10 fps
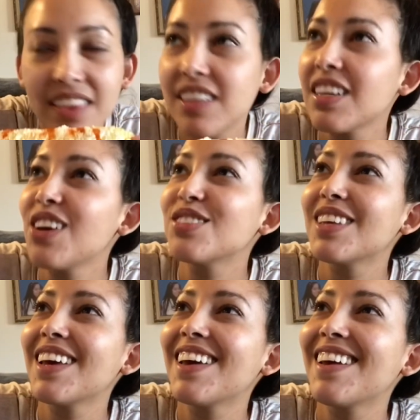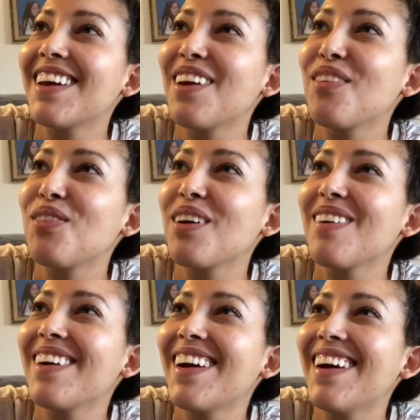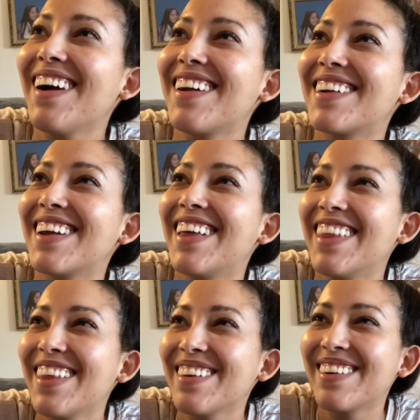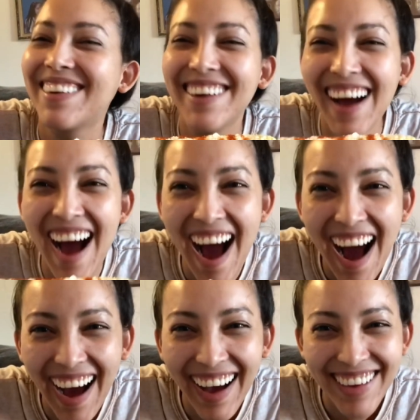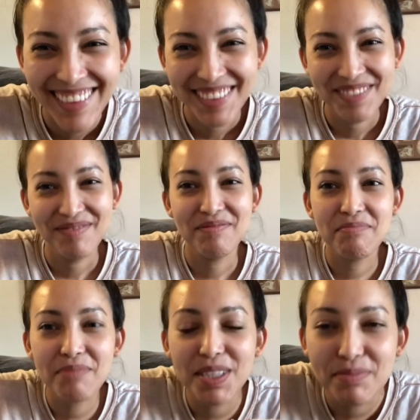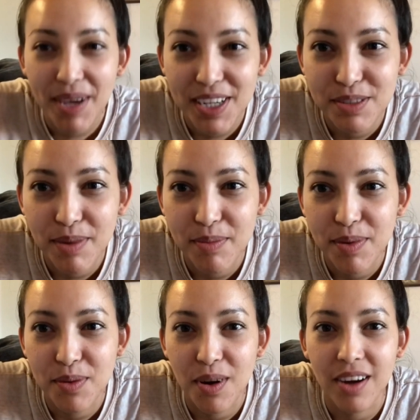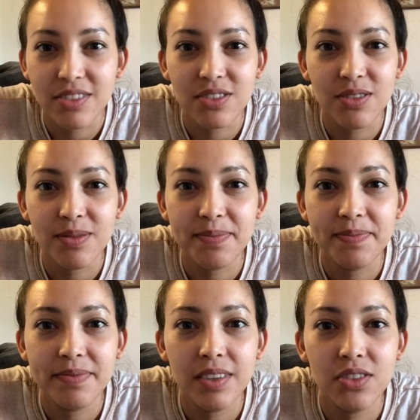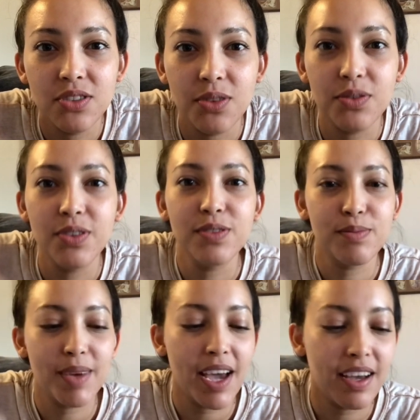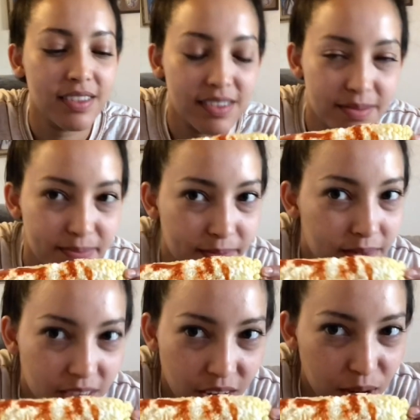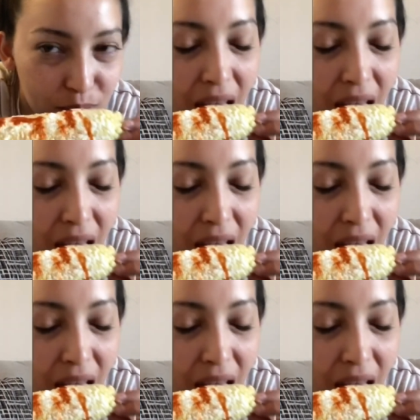That's how you say everywhere, right? Alrededor. My Spanish might be wrong, so don't use me as, you know.